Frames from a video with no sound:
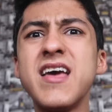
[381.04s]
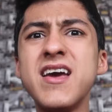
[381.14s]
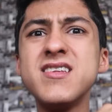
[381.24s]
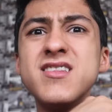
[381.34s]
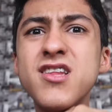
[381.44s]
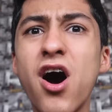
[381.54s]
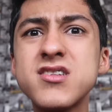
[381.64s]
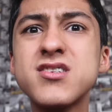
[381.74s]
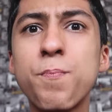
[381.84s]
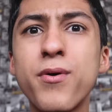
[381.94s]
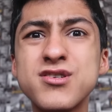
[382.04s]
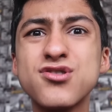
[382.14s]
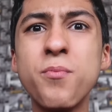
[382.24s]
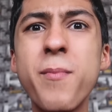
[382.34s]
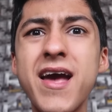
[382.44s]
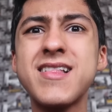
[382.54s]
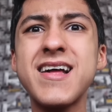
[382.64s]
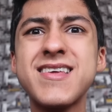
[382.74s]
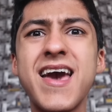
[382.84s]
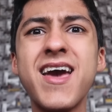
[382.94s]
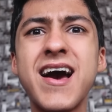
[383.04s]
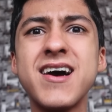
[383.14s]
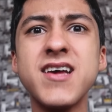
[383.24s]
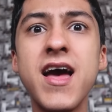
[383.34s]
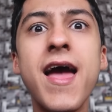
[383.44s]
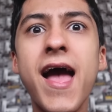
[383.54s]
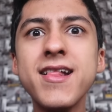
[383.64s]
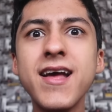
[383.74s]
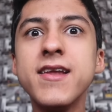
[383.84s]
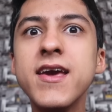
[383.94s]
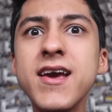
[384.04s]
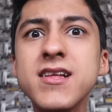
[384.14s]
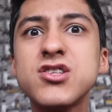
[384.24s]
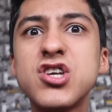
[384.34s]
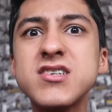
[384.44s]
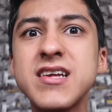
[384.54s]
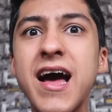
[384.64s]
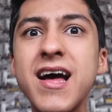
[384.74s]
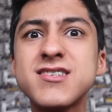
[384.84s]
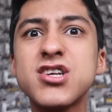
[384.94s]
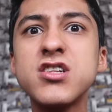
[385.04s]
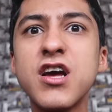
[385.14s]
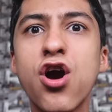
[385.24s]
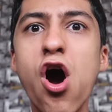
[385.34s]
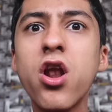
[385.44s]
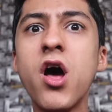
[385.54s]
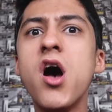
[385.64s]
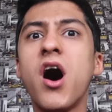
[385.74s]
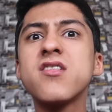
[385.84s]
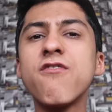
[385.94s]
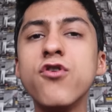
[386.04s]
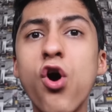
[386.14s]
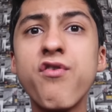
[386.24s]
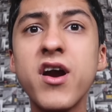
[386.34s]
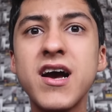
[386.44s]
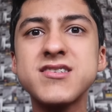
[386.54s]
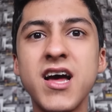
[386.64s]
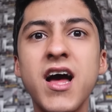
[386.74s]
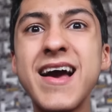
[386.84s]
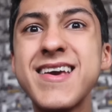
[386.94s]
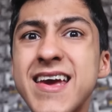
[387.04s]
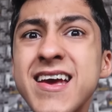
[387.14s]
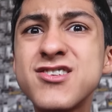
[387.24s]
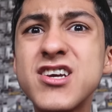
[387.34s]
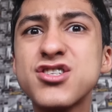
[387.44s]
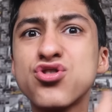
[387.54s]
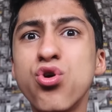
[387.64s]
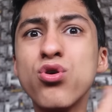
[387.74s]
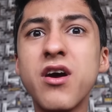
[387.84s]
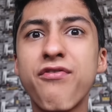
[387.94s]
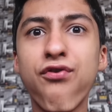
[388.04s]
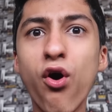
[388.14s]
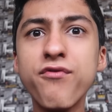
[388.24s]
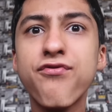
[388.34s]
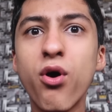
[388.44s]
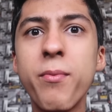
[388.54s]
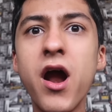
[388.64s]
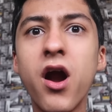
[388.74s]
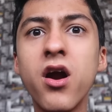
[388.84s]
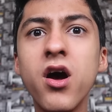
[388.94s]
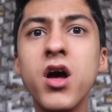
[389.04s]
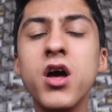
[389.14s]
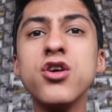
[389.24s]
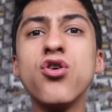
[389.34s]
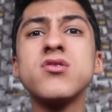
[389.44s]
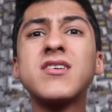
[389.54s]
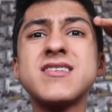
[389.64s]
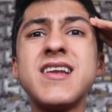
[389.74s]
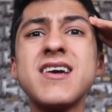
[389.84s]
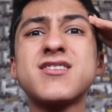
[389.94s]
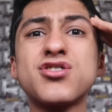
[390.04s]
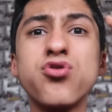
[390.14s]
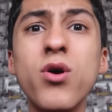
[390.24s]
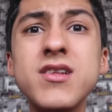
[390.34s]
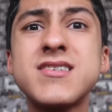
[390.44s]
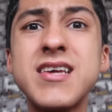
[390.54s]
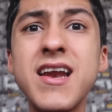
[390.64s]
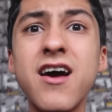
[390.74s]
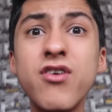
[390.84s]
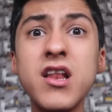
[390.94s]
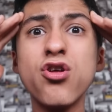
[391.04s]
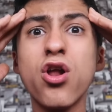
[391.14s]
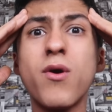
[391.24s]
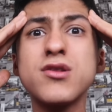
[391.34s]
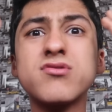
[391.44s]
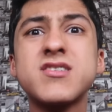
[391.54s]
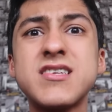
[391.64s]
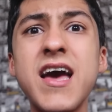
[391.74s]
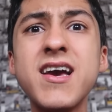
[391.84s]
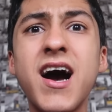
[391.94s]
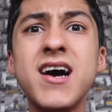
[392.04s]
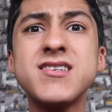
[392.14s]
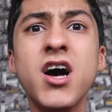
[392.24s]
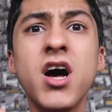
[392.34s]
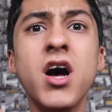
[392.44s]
They're not supposed to make that cake, guys. And then Eat just answered the call out of nowhere, guys. Like, Eat just took the phone from her. Yo, this is, like, so insane. I really don't know what to say, guys.